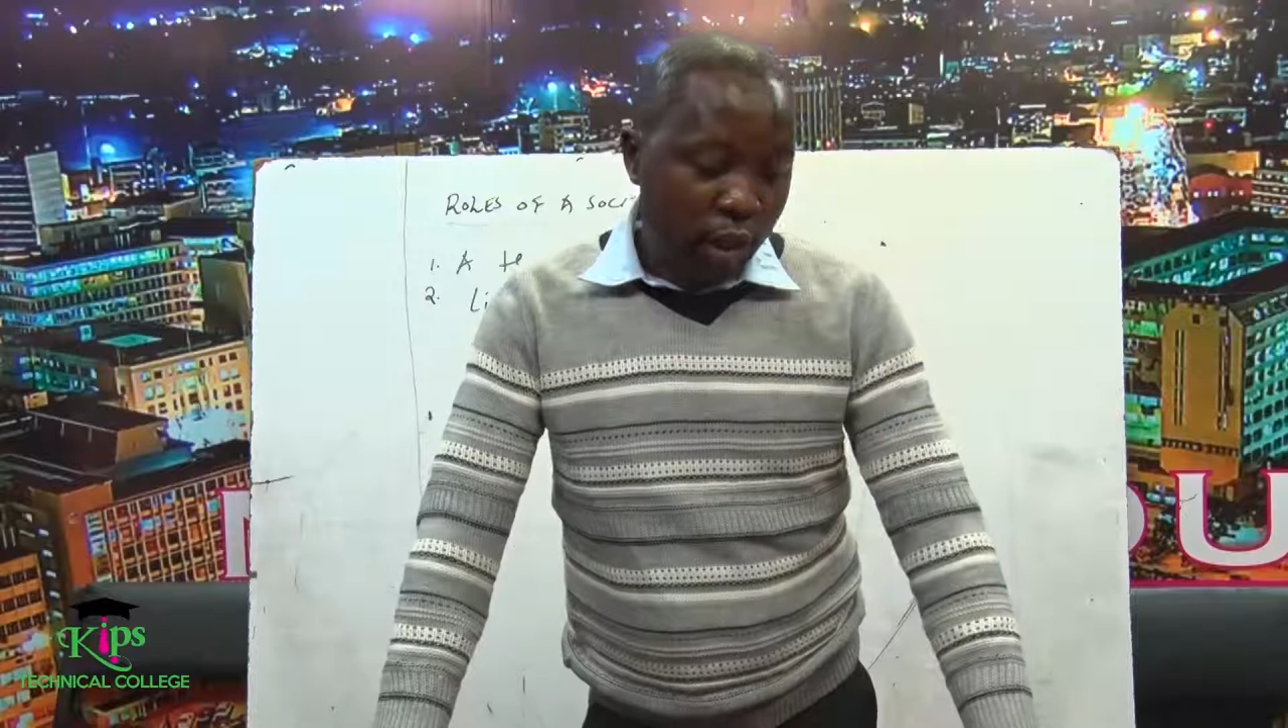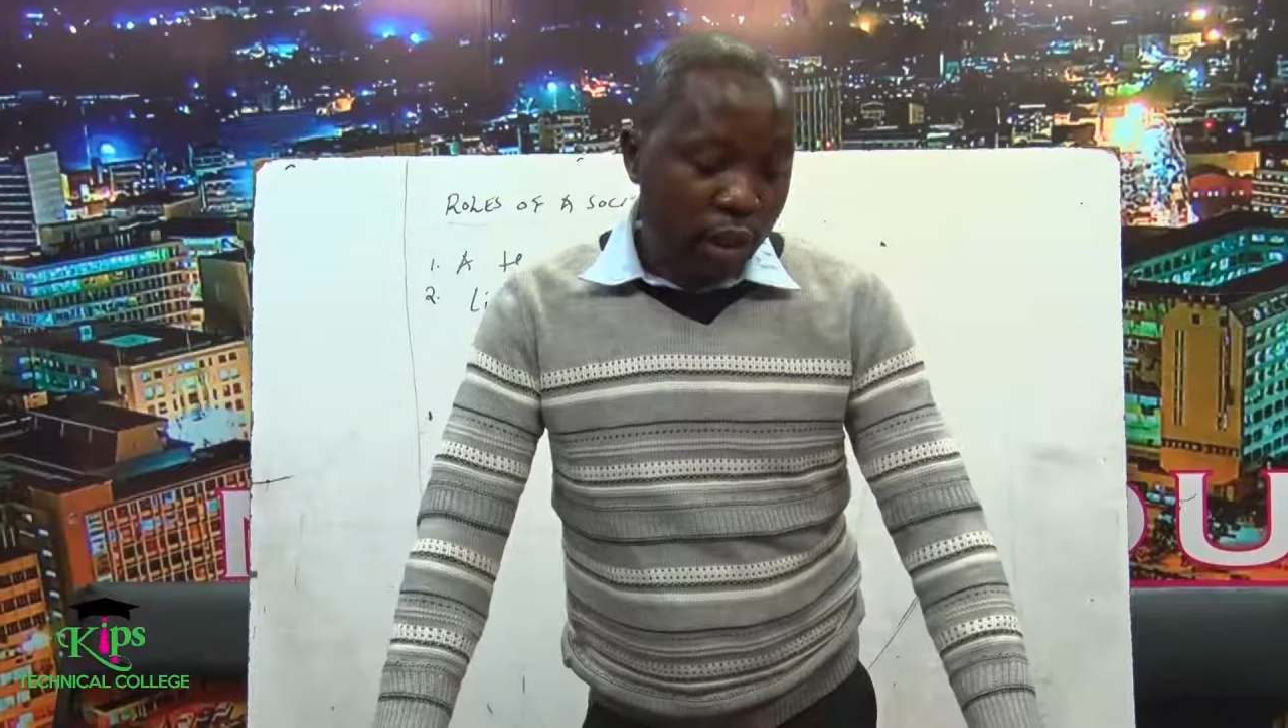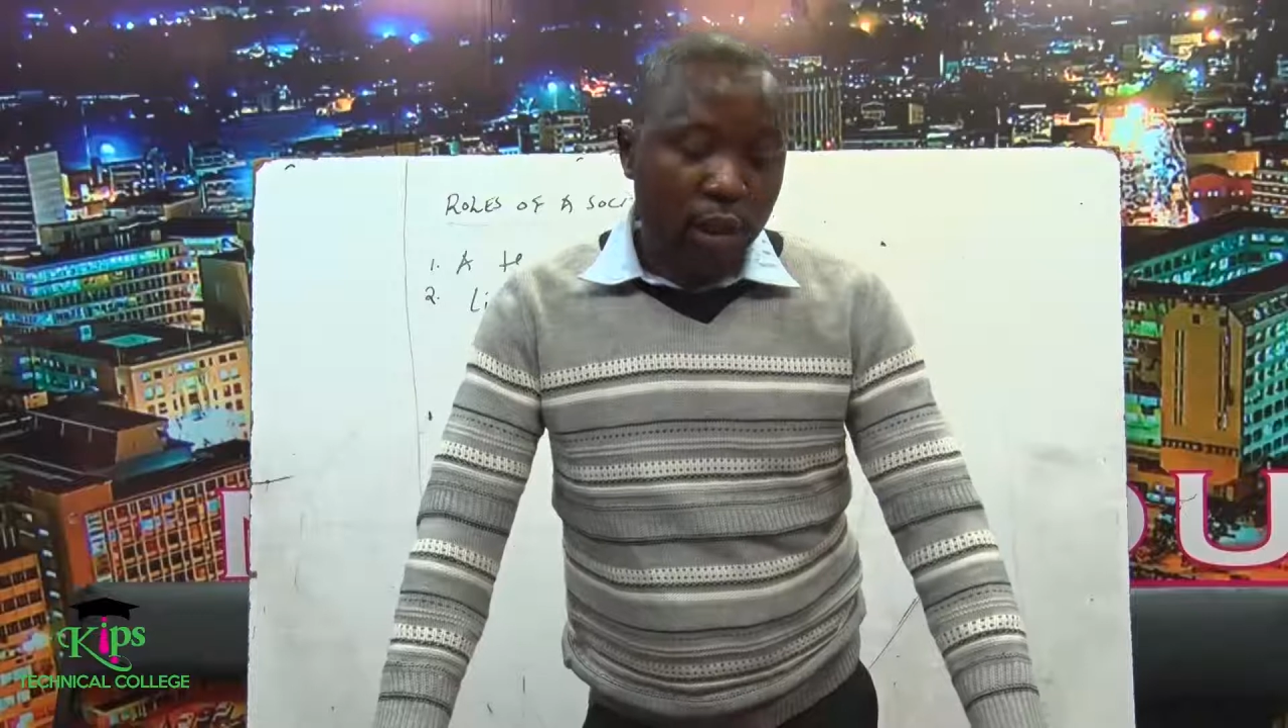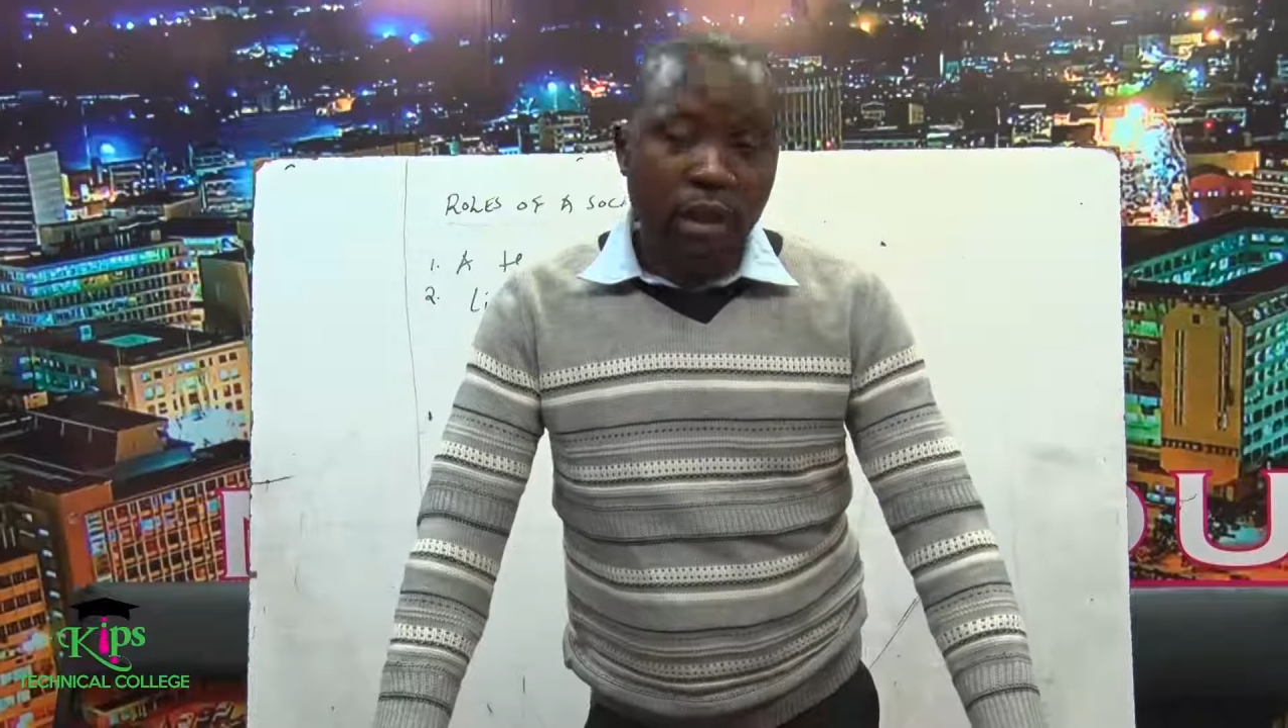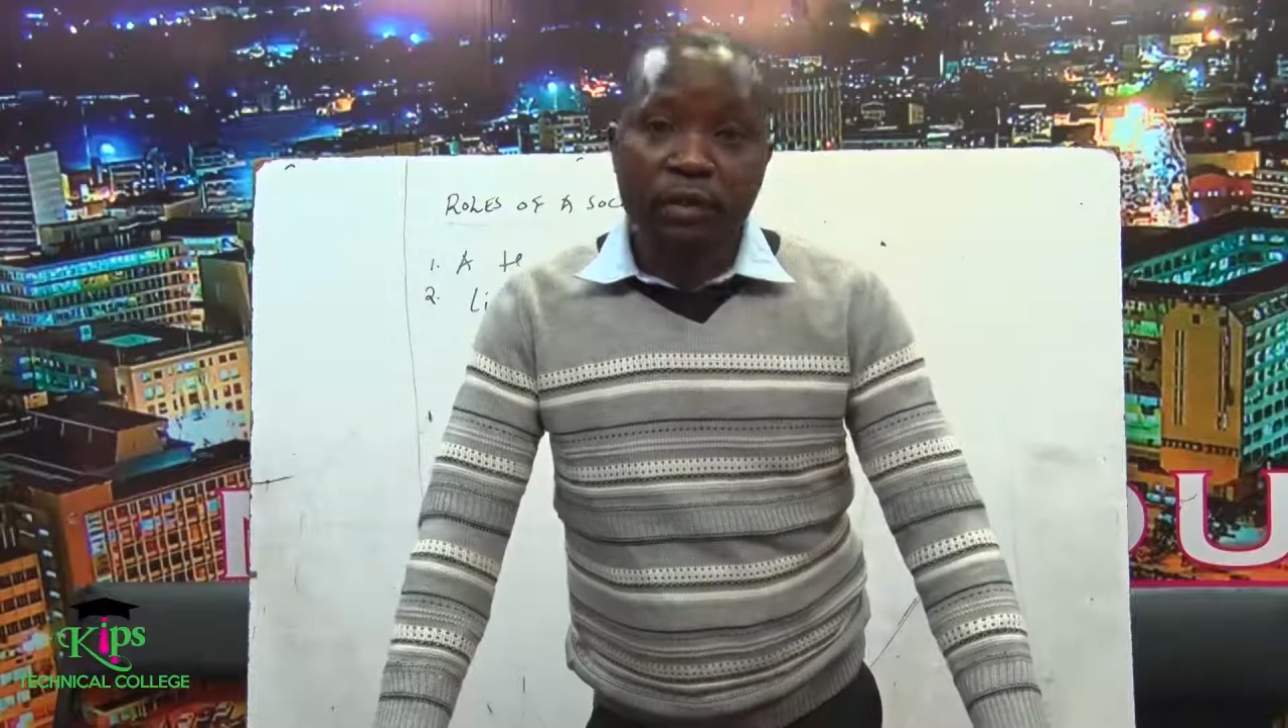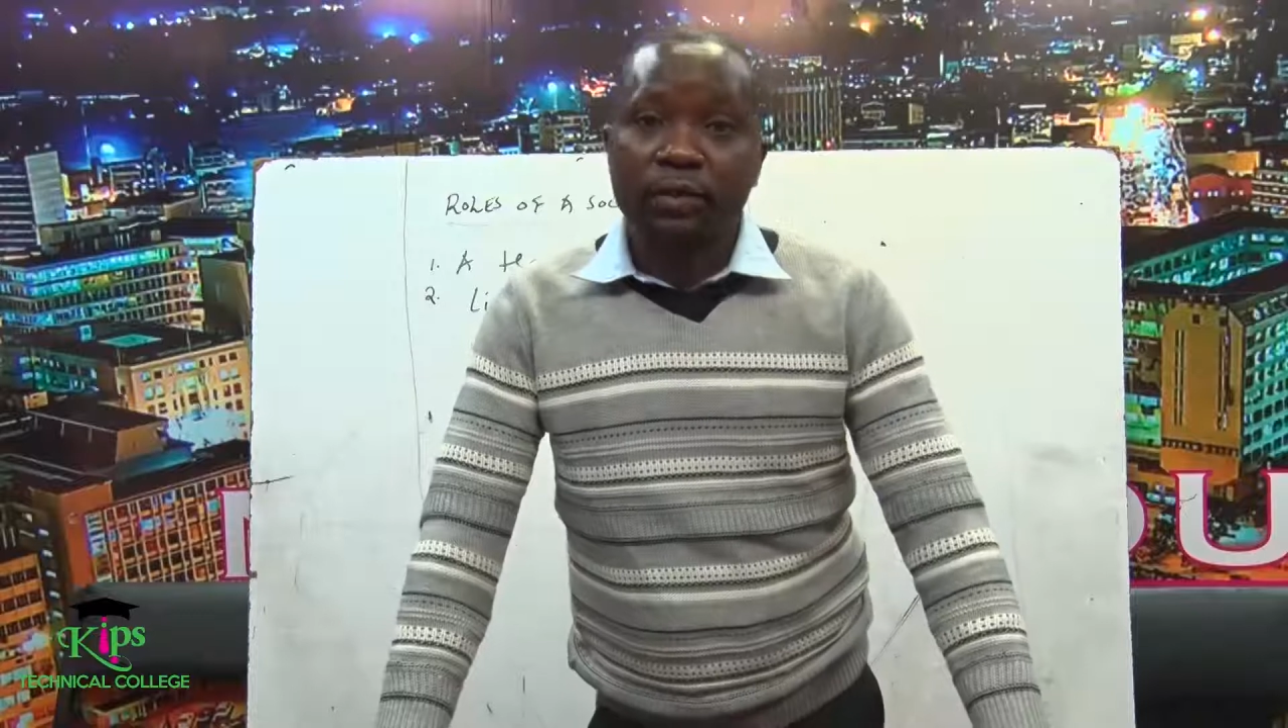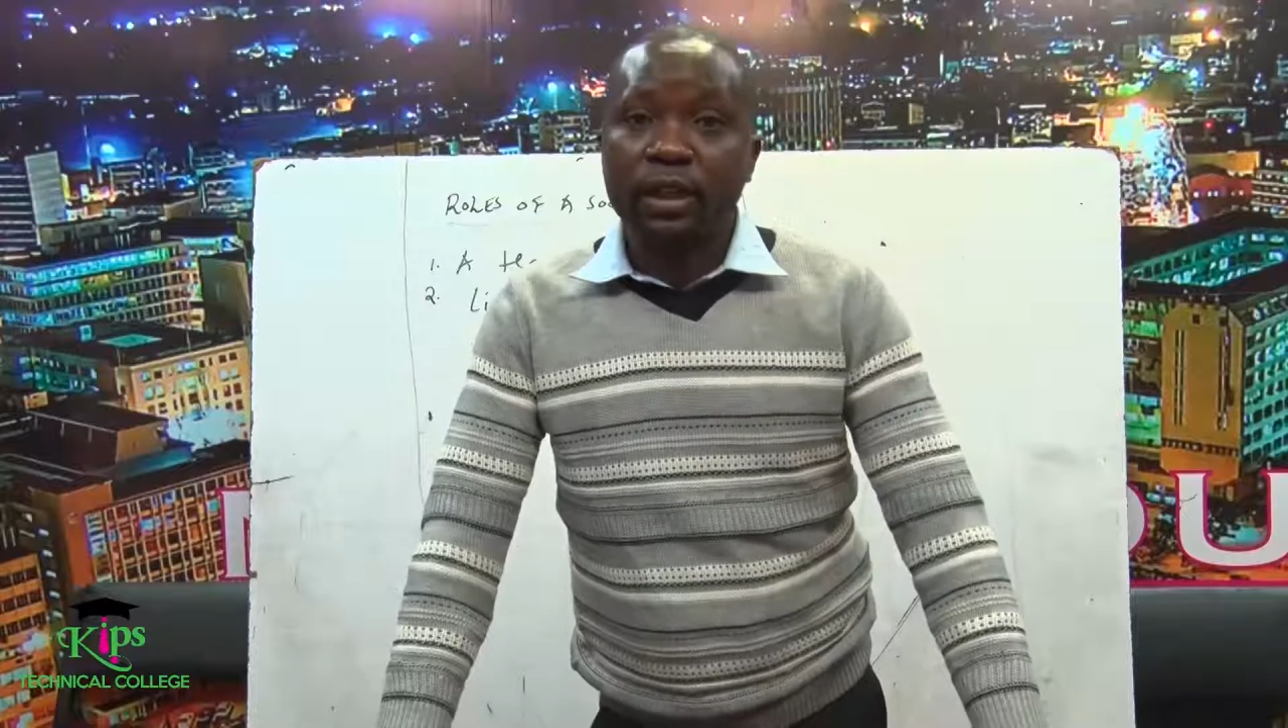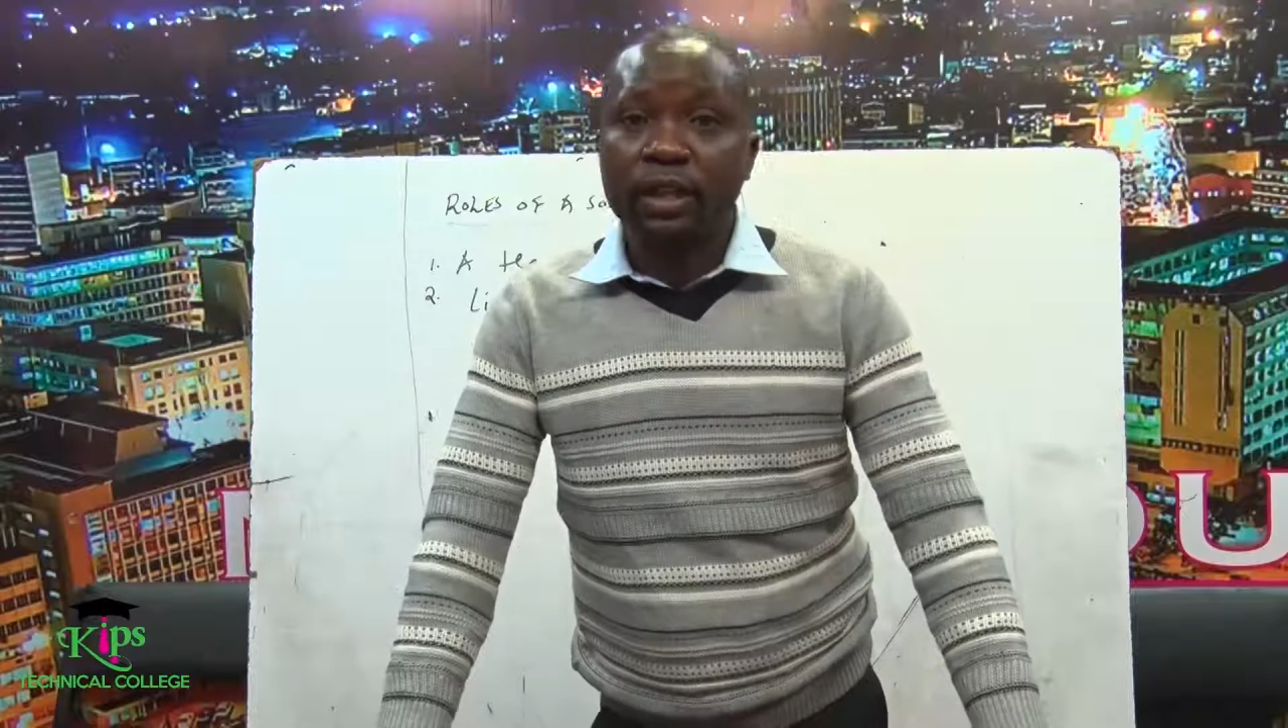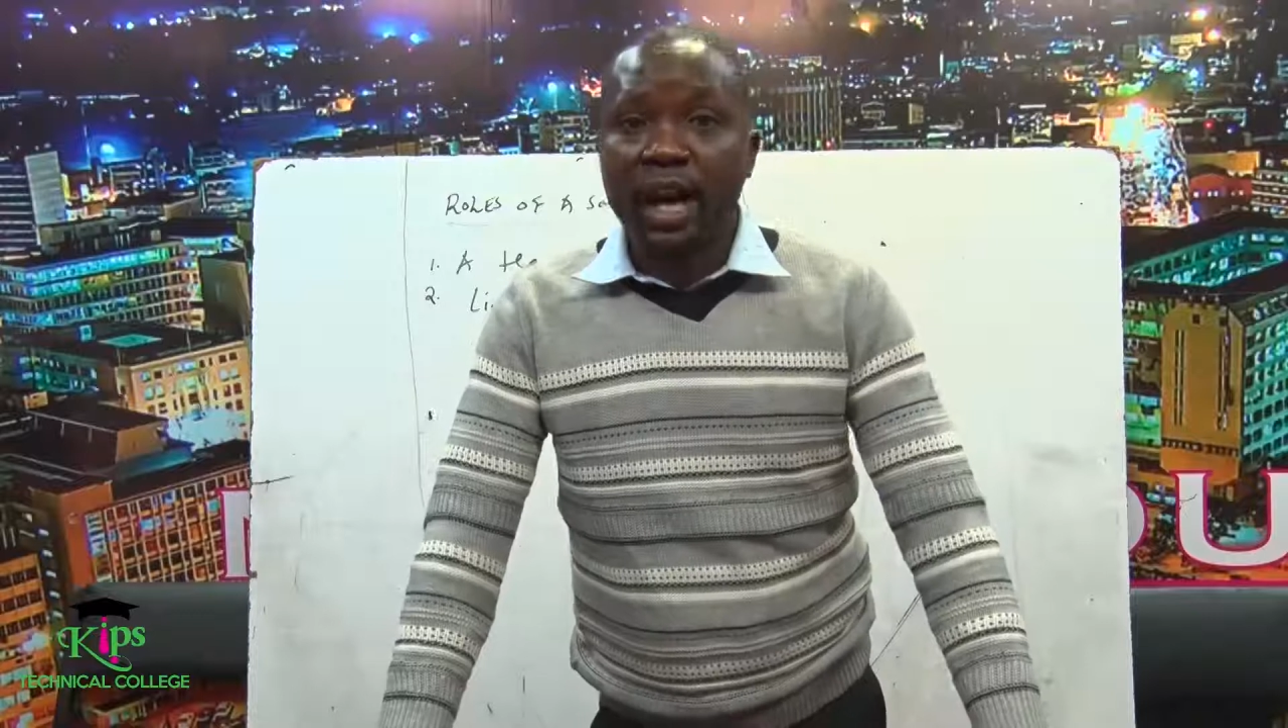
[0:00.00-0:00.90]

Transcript: in different